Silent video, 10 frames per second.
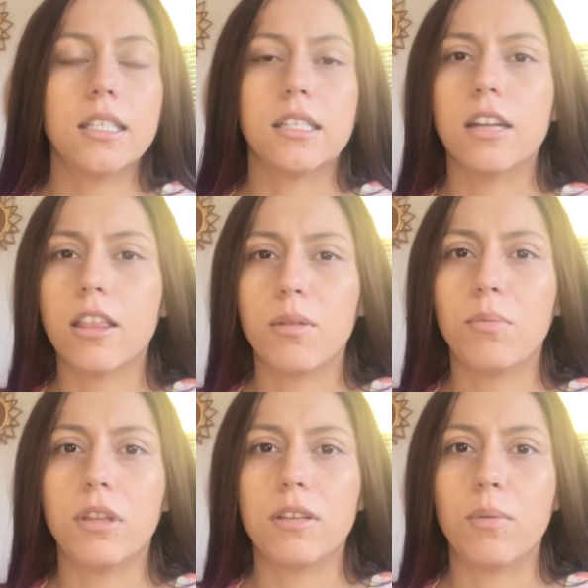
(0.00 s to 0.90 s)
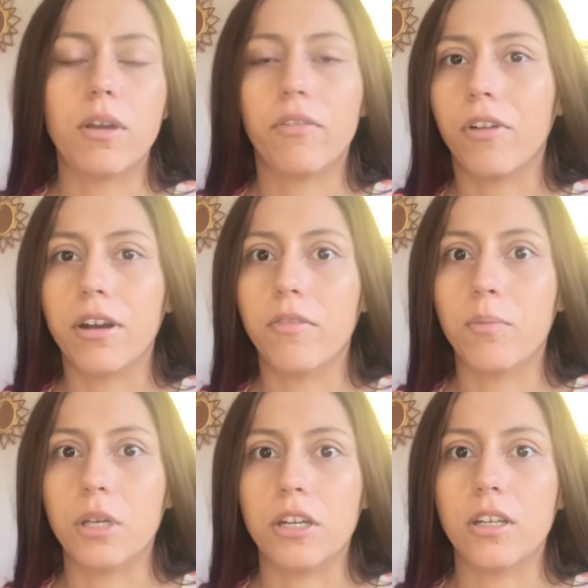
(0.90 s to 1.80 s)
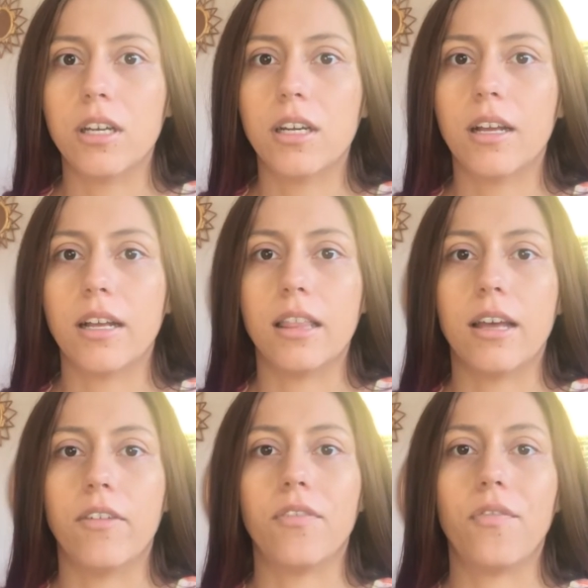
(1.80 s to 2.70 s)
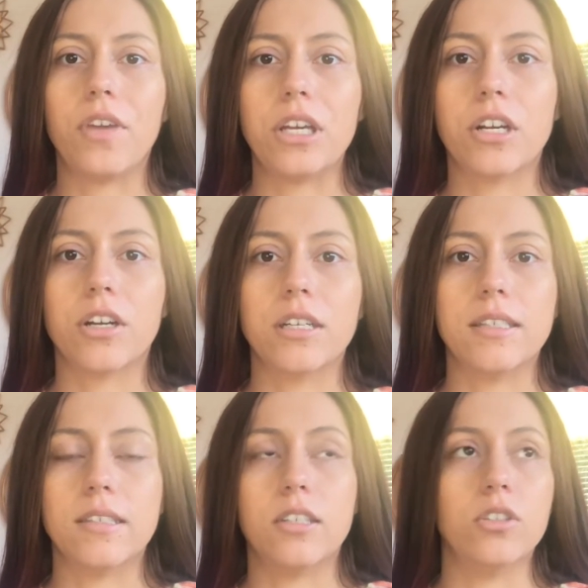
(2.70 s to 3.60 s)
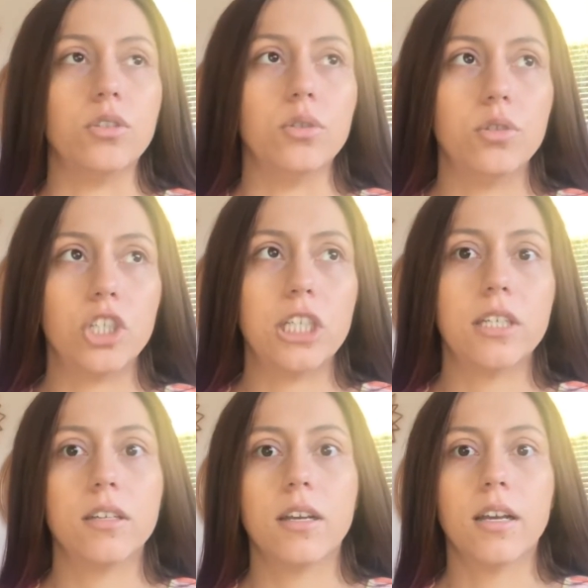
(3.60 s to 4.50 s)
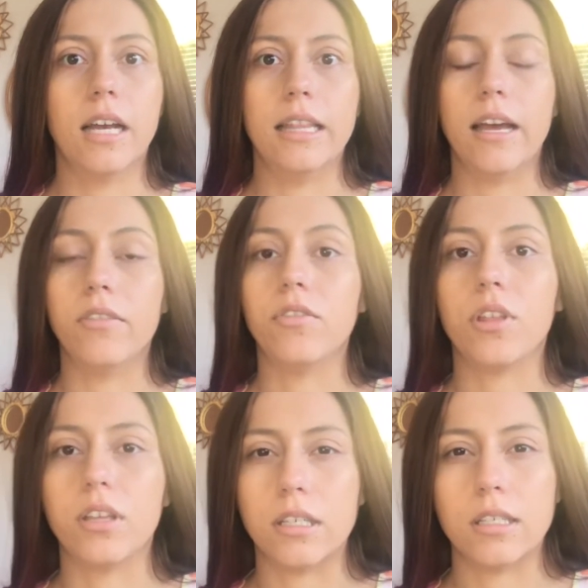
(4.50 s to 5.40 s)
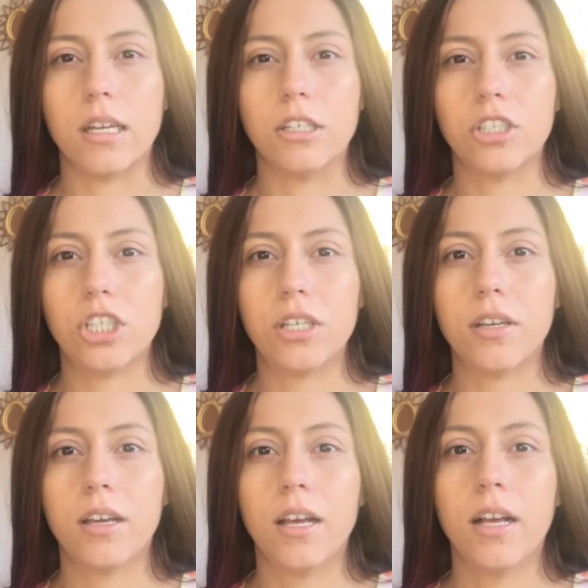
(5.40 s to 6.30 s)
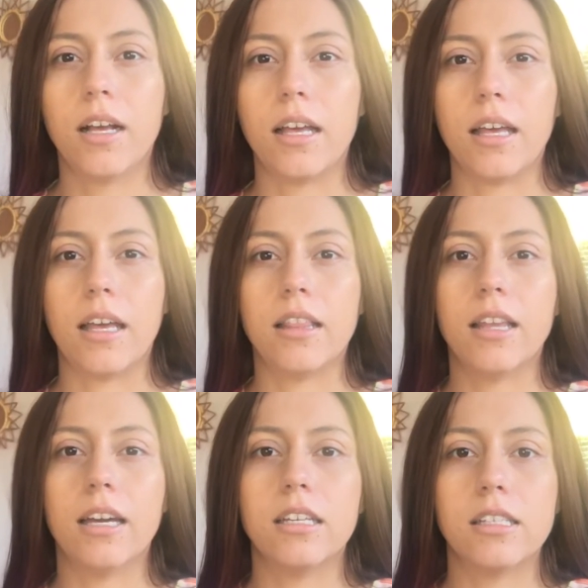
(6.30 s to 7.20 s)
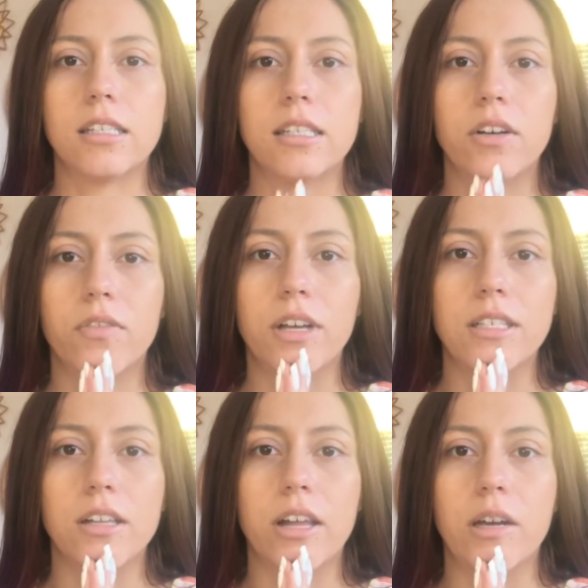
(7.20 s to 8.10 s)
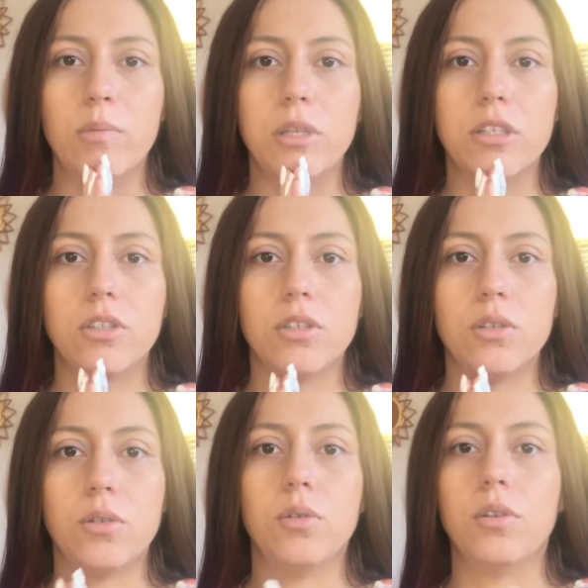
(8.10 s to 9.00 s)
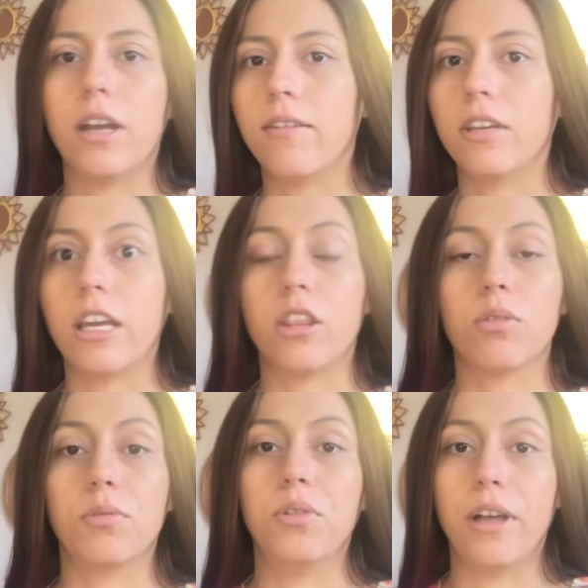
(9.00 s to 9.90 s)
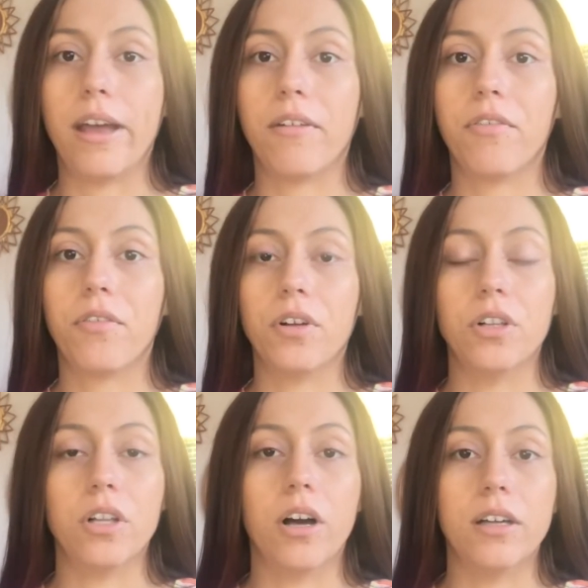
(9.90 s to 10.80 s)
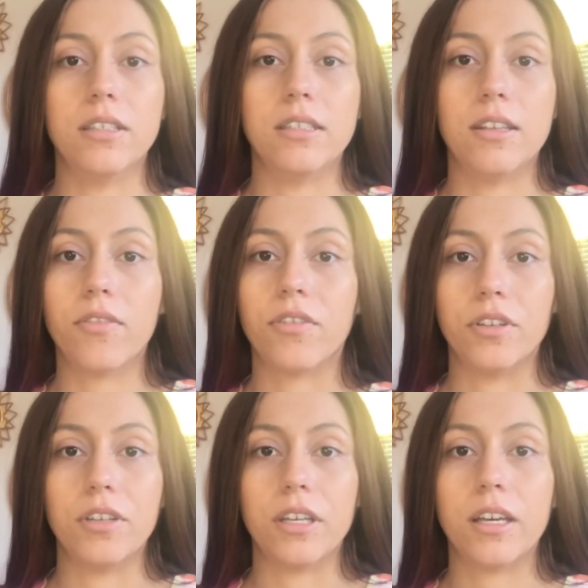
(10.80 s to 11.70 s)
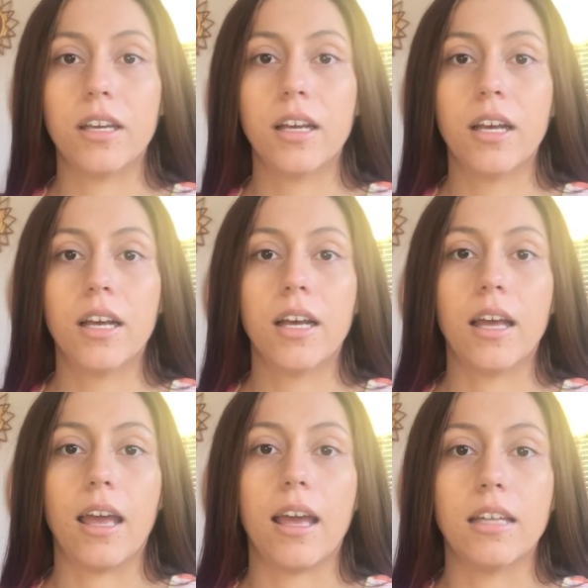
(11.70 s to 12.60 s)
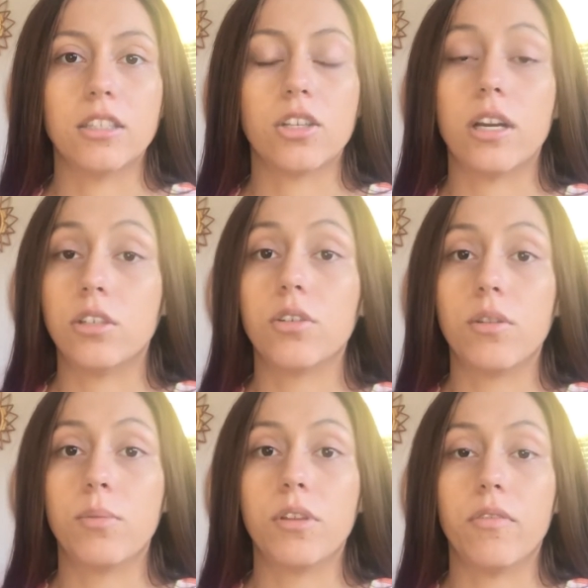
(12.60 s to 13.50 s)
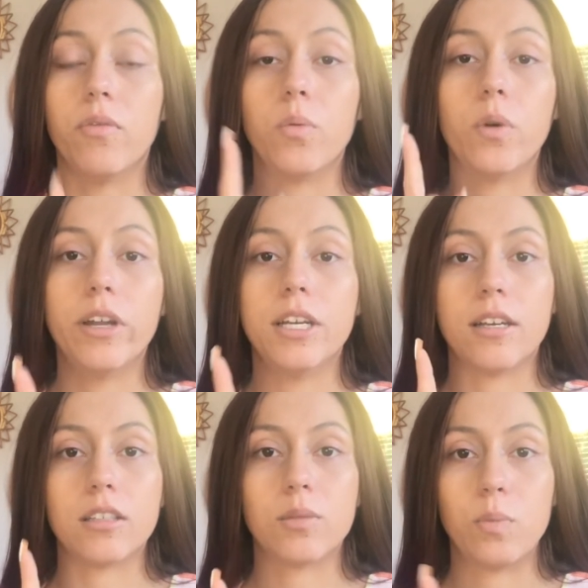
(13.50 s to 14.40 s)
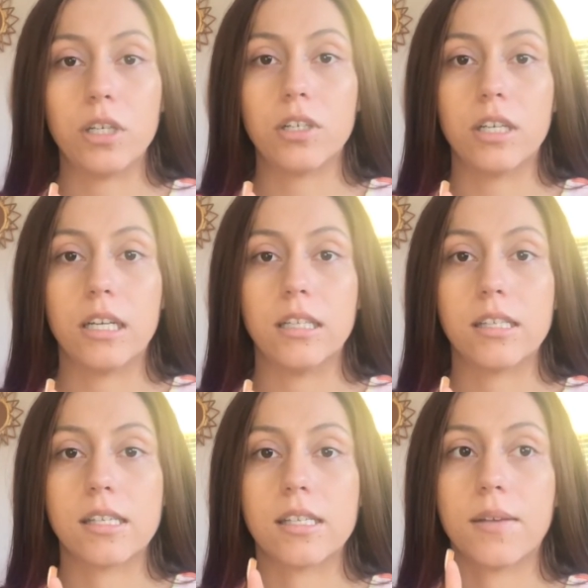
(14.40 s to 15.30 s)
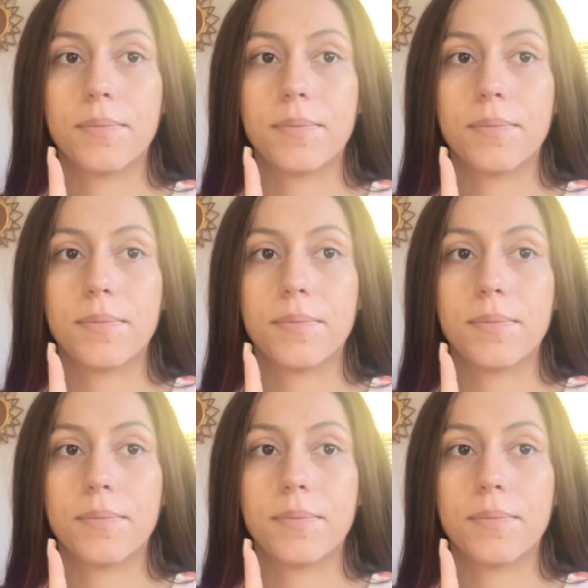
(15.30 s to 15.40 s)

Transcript: there's nothing to be afraid of, period. And that fear is an illusion, and that everything is energy. And that in itself has allowed me to navigate through life a lot differently. And so I truly believe one experience,